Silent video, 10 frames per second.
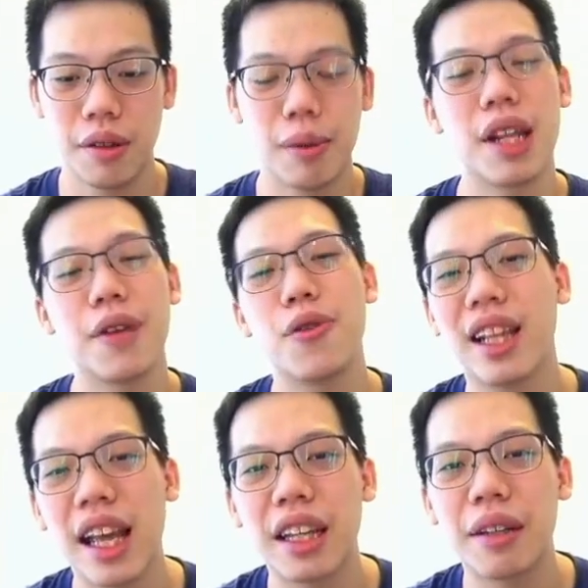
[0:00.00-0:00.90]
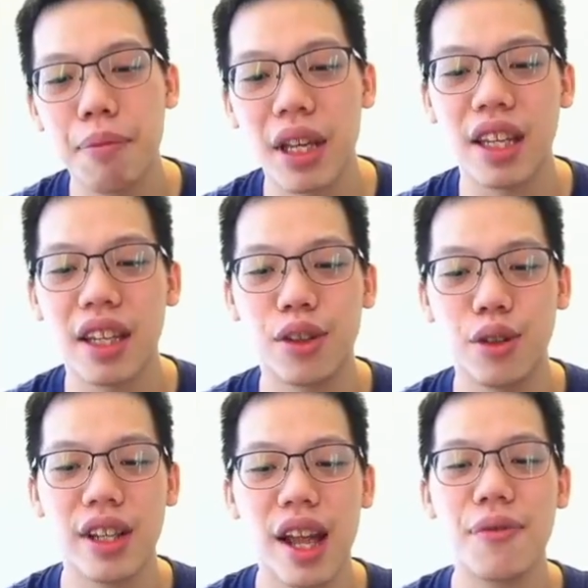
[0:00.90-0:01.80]
But if you're like me,
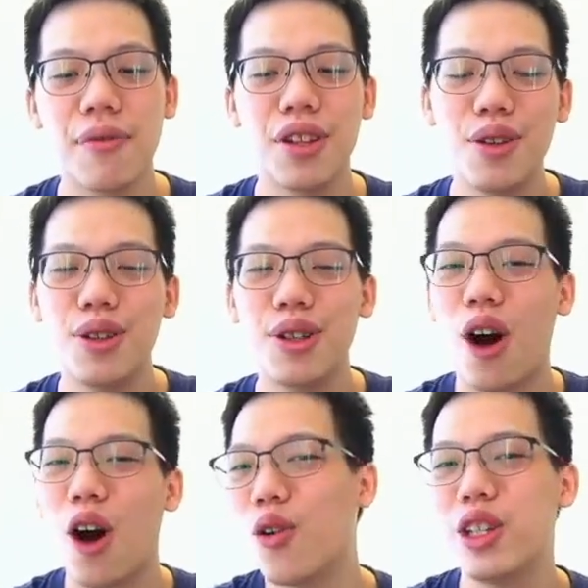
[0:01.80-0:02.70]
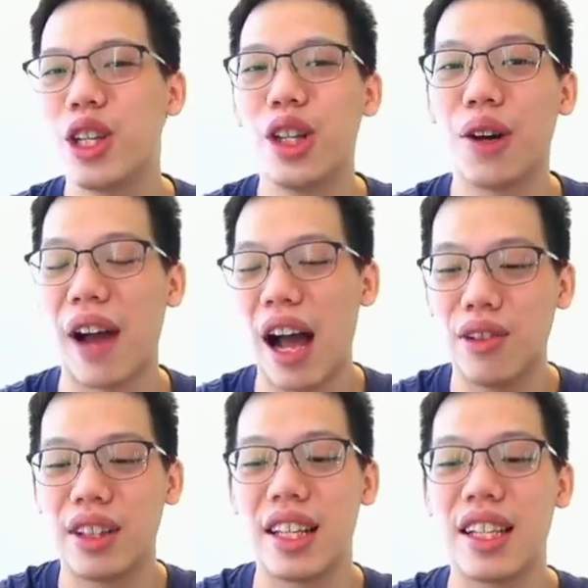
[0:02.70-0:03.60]
who never knew the origin of
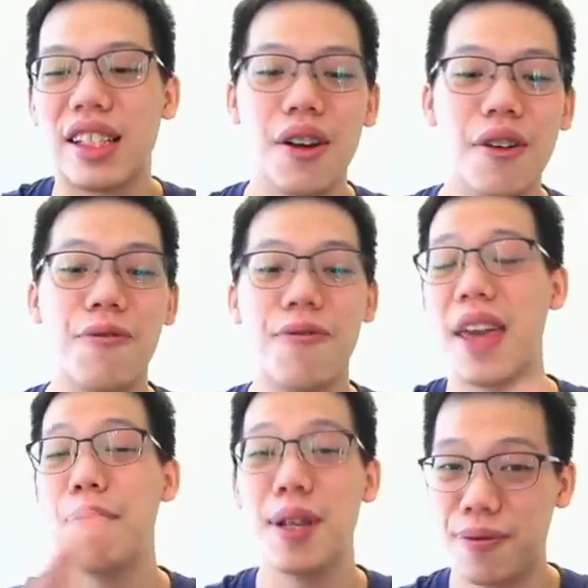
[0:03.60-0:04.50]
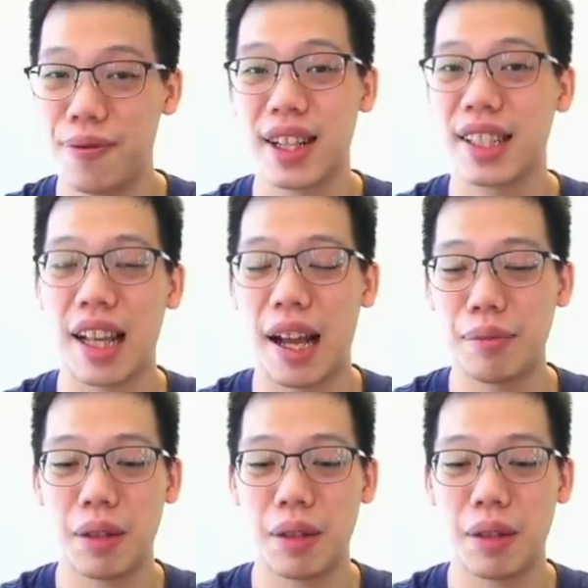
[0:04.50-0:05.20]
how this famous verse comes